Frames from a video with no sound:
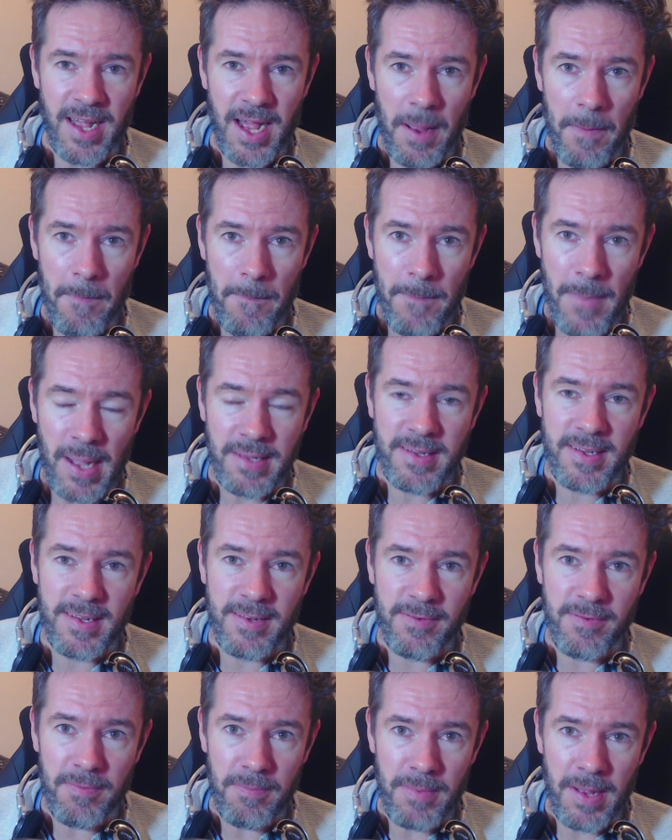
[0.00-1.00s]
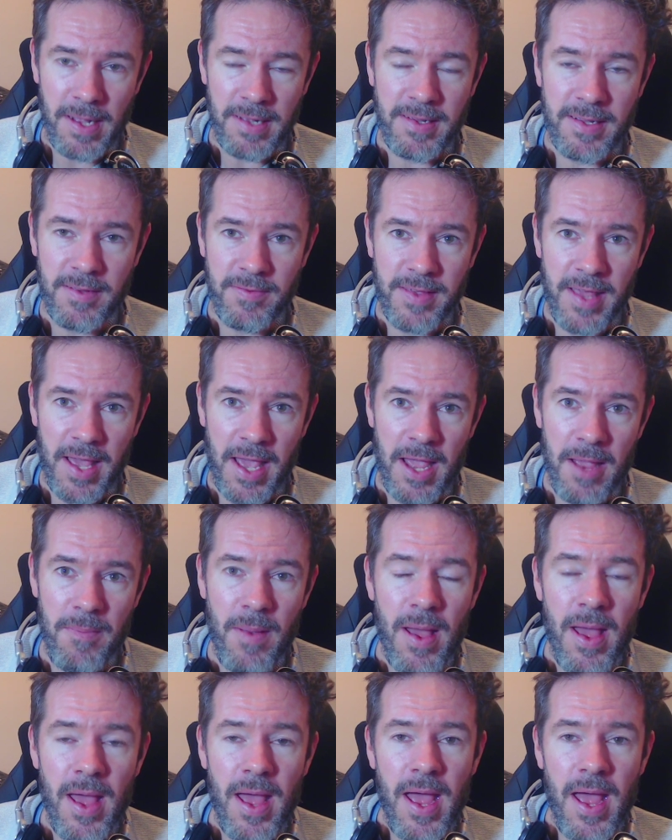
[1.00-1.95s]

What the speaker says: a massive, massive game.